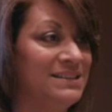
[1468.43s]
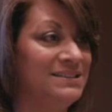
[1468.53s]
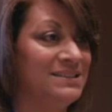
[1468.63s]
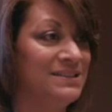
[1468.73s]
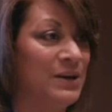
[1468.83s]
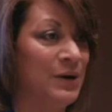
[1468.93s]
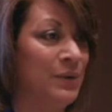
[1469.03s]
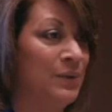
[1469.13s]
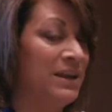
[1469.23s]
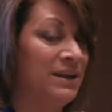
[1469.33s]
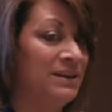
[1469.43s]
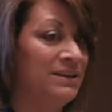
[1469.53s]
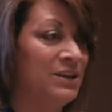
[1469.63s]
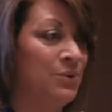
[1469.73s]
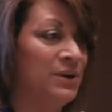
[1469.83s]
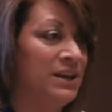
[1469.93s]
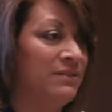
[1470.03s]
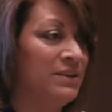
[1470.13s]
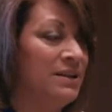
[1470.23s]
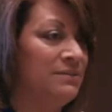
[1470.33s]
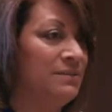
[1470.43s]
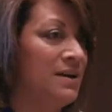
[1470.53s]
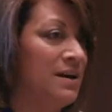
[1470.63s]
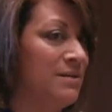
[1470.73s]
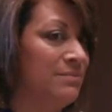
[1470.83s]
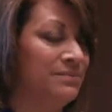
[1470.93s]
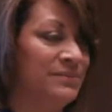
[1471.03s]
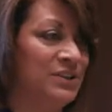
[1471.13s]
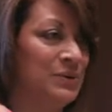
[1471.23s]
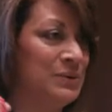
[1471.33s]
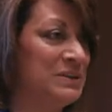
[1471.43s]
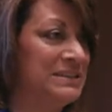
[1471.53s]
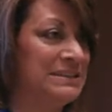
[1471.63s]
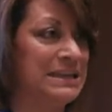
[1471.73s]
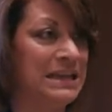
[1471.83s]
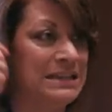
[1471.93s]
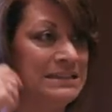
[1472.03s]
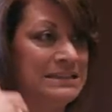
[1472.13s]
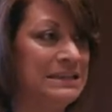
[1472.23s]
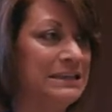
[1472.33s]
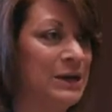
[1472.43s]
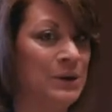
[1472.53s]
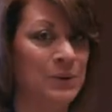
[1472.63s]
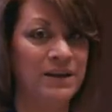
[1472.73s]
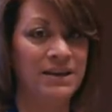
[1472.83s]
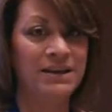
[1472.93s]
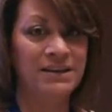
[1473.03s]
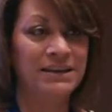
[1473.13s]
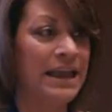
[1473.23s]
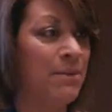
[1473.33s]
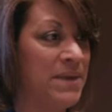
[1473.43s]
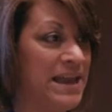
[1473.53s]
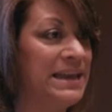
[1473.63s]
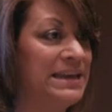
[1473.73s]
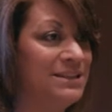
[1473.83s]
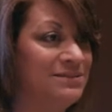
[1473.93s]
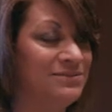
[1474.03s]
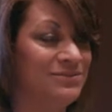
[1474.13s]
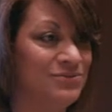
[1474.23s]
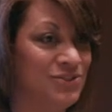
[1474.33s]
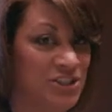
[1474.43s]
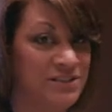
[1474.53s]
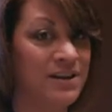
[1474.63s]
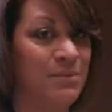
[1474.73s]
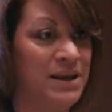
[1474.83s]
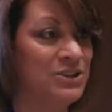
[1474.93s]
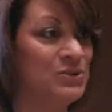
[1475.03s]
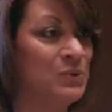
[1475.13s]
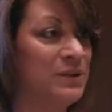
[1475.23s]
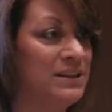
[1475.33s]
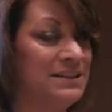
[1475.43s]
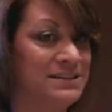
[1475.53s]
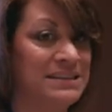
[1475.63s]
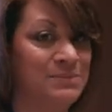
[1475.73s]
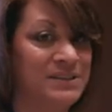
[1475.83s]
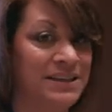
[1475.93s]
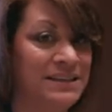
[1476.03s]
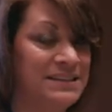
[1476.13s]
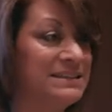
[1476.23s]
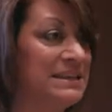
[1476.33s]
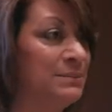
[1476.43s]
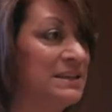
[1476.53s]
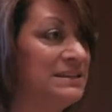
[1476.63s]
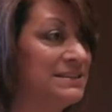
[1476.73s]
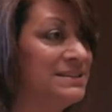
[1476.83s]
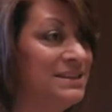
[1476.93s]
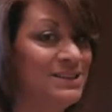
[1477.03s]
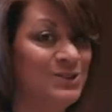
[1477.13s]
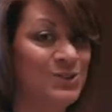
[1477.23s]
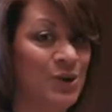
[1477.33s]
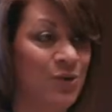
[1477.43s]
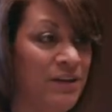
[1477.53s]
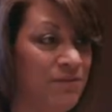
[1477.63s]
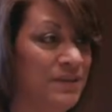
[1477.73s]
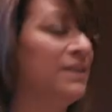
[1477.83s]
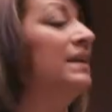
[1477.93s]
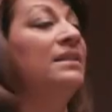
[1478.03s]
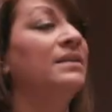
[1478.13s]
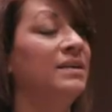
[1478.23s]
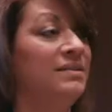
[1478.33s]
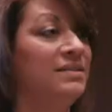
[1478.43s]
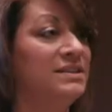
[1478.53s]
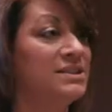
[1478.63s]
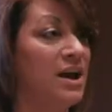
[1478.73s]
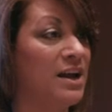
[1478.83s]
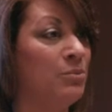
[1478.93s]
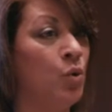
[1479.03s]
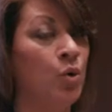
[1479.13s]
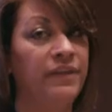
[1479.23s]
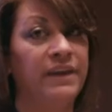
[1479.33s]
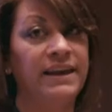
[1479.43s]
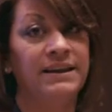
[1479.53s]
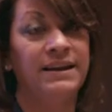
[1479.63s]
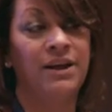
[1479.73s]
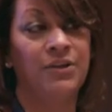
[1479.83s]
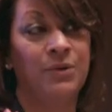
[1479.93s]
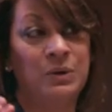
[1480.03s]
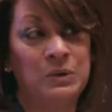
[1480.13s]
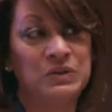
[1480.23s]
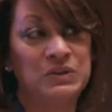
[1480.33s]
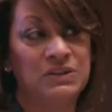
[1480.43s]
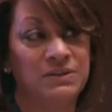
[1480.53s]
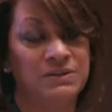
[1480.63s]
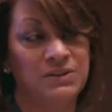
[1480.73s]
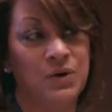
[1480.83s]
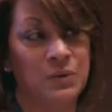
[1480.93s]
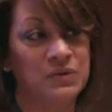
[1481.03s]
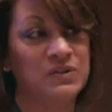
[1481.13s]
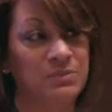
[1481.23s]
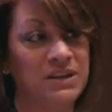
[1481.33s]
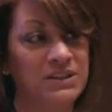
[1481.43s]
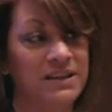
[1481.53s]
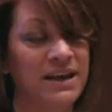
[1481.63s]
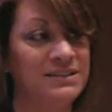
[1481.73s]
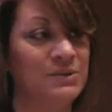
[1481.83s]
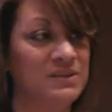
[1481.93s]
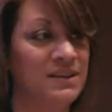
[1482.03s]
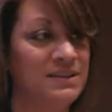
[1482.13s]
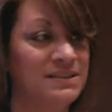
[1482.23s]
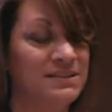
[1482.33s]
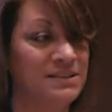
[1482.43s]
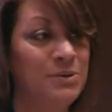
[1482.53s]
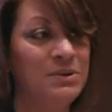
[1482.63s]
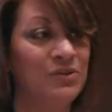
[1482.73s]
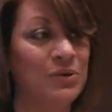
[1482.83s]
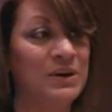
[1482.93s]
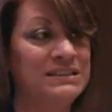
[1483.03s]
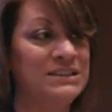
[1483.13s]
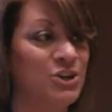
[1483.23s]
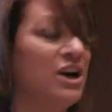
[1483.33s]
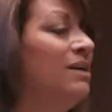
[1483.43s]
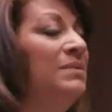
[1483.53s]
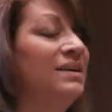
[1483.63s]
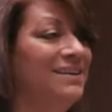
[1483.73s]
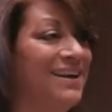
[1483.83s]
So, even if Krista Setta, the CEO, can't make it, she's got to make sure that it seems like it's seamless. So they fill in the time, or they get another person to also speak to that. So it's a little bit of a crazy job.